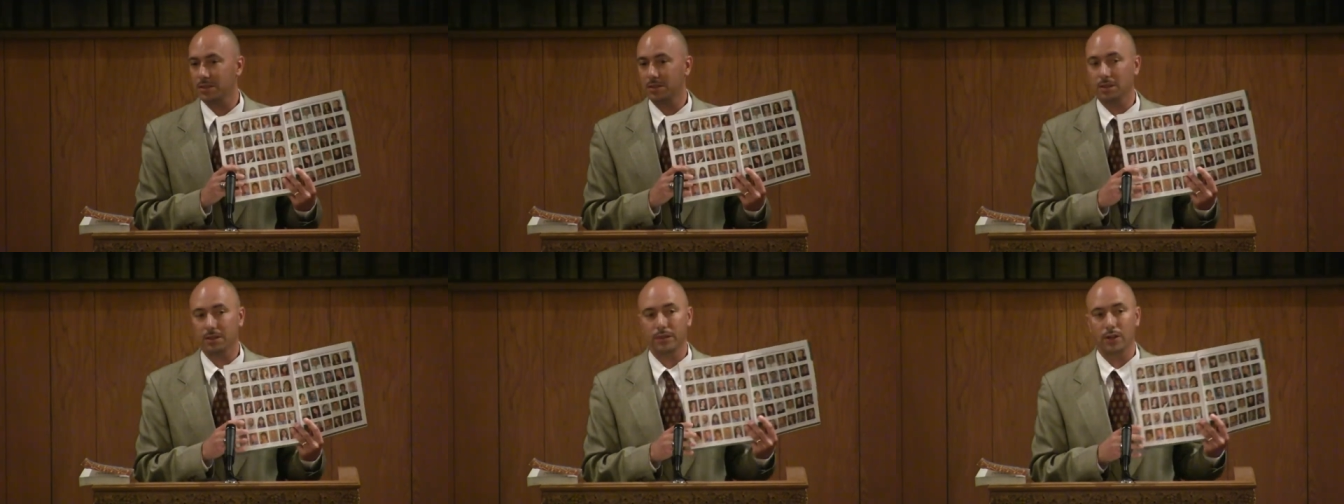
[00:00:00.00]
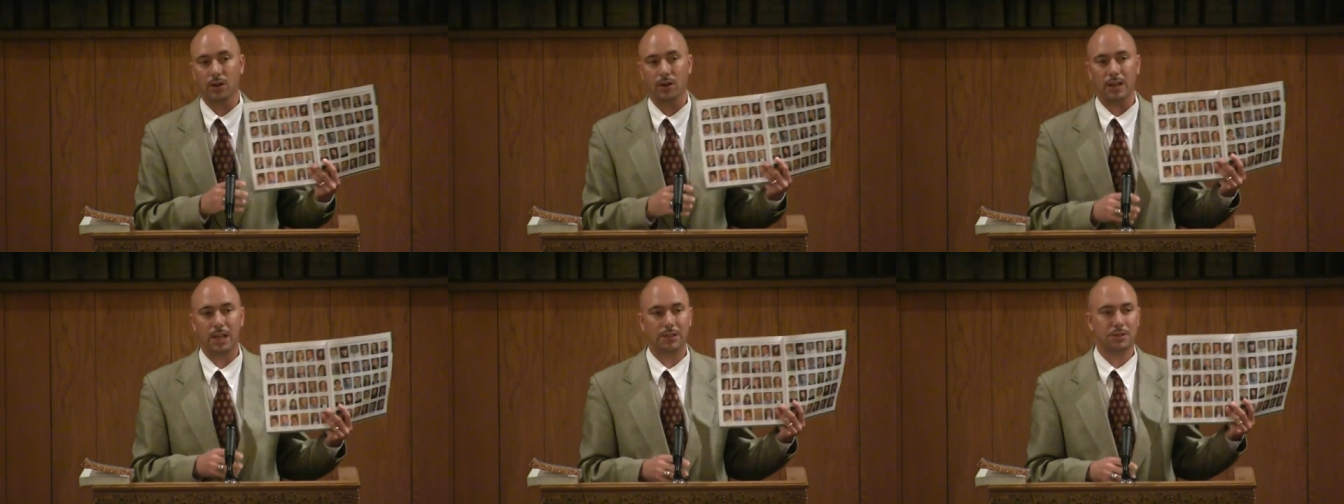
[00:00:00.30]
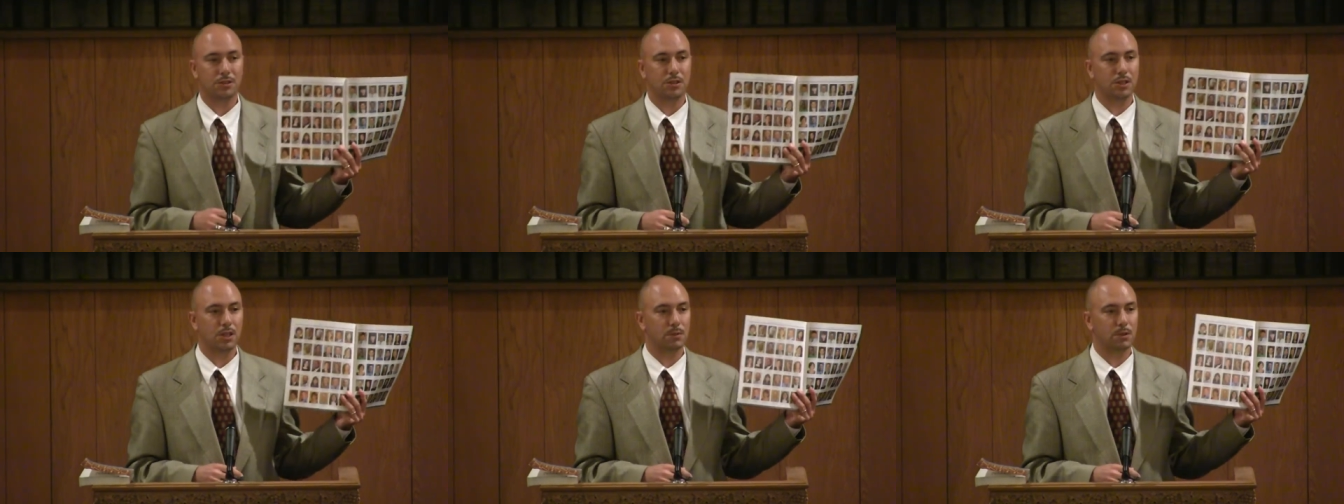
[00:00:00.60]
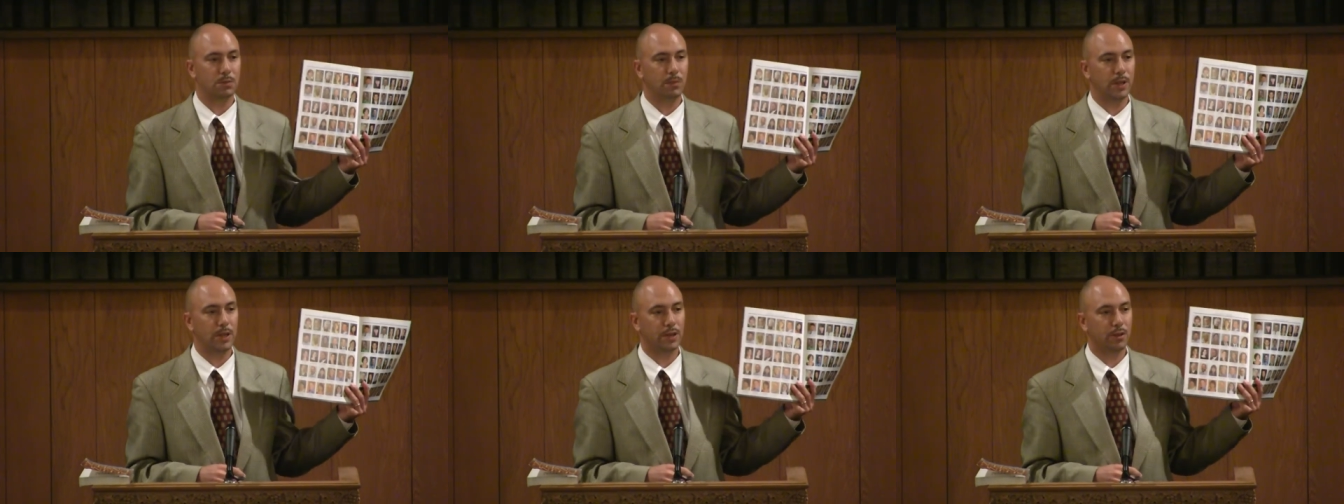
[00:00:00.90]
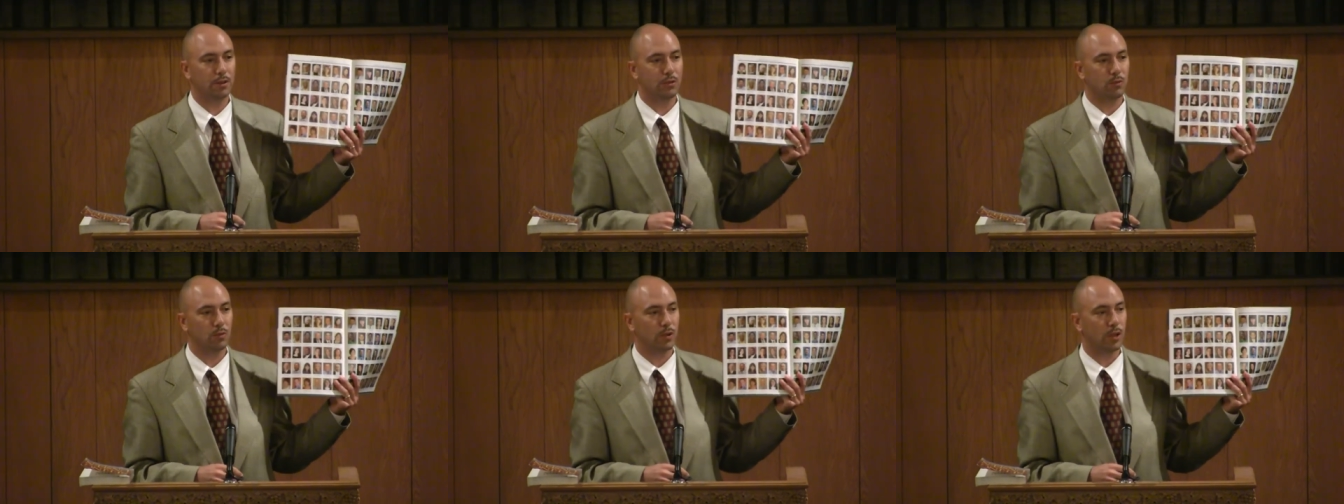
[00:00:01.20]
of their lectureship
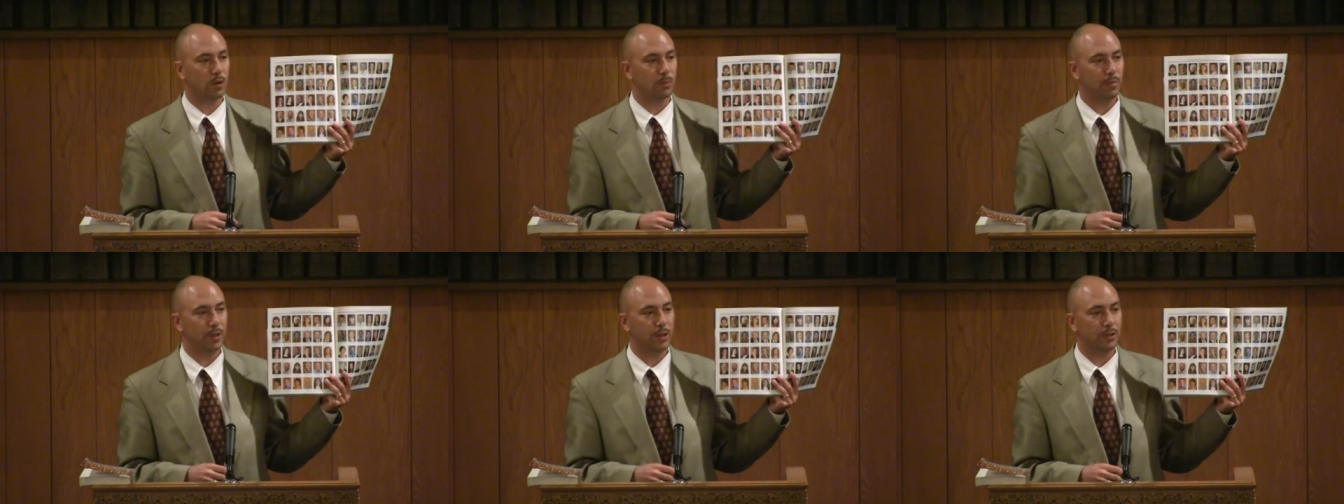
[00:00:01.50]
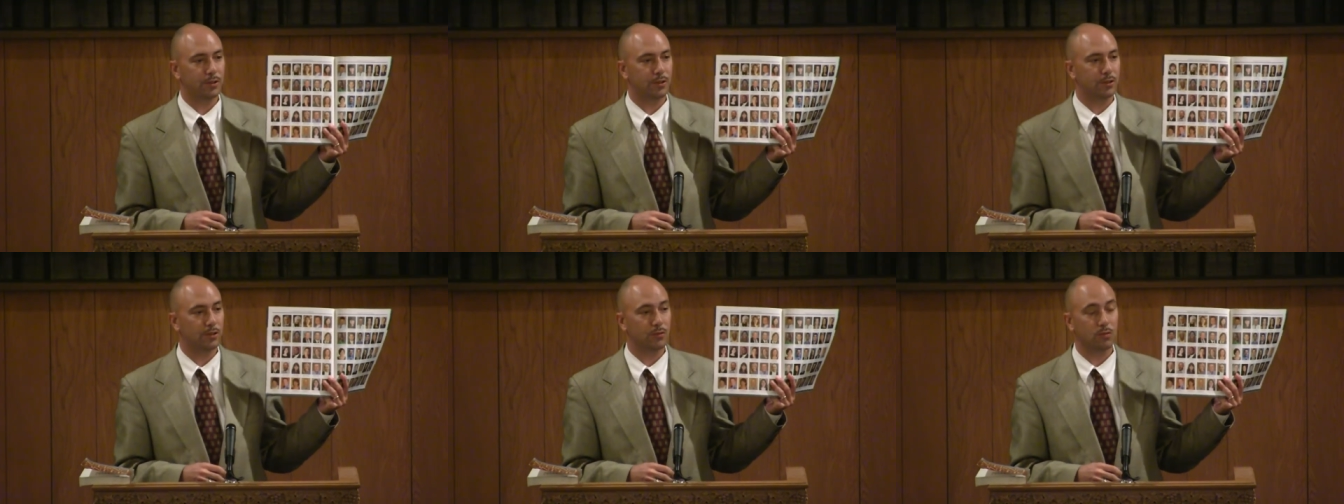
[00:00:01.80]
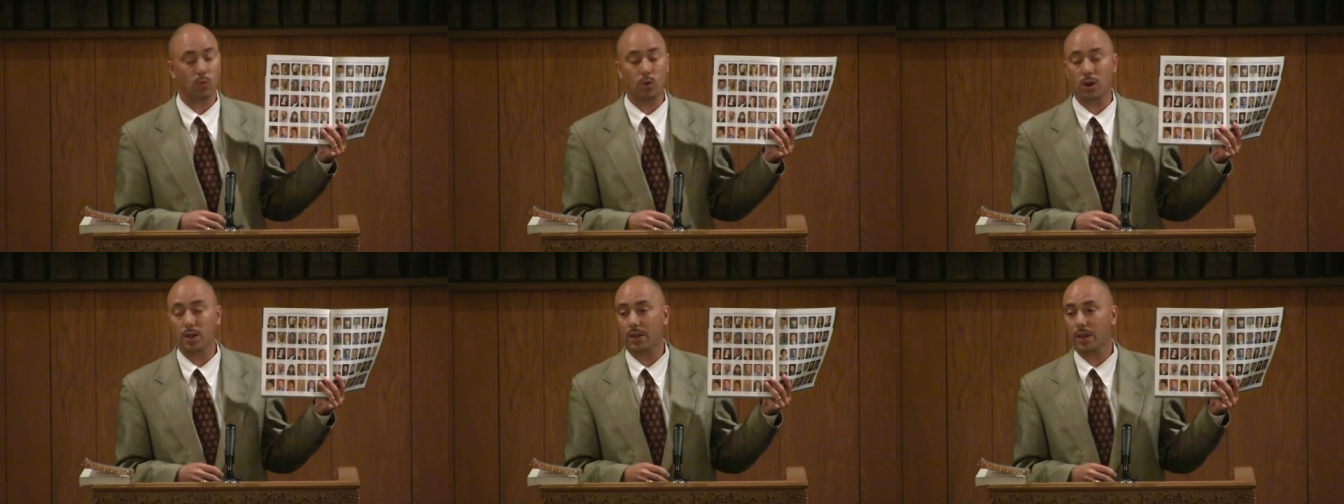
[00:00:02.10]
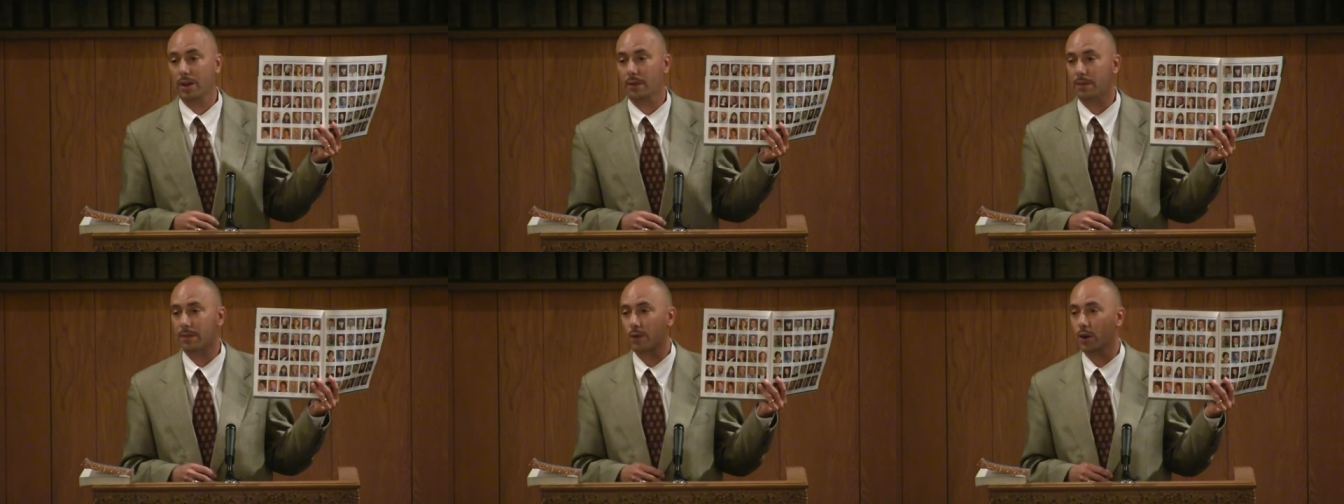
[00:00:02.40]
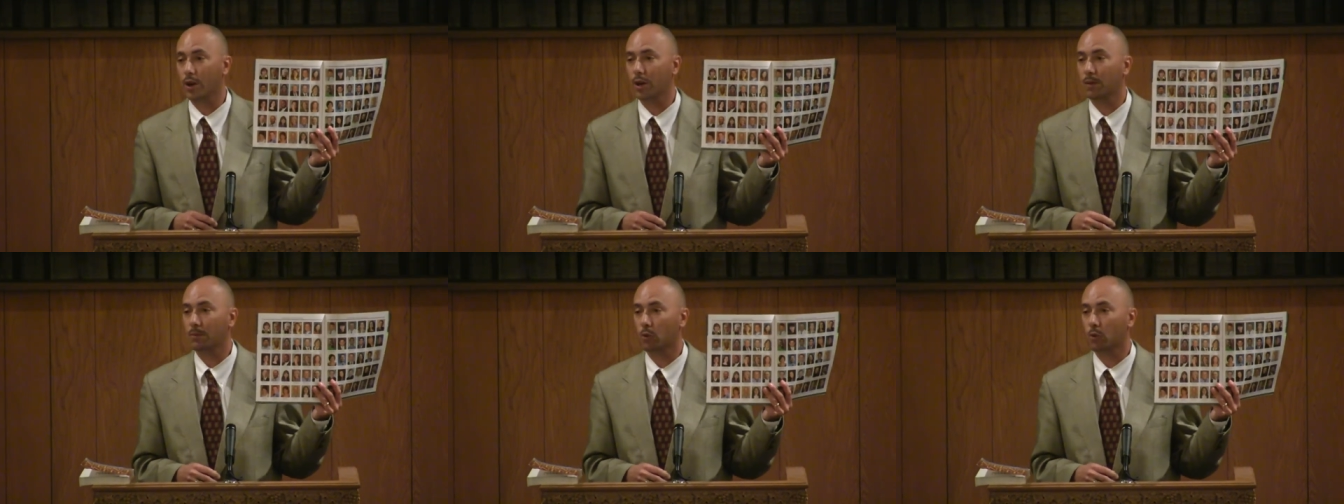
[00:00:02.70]
speakers with their pictures of where they're from,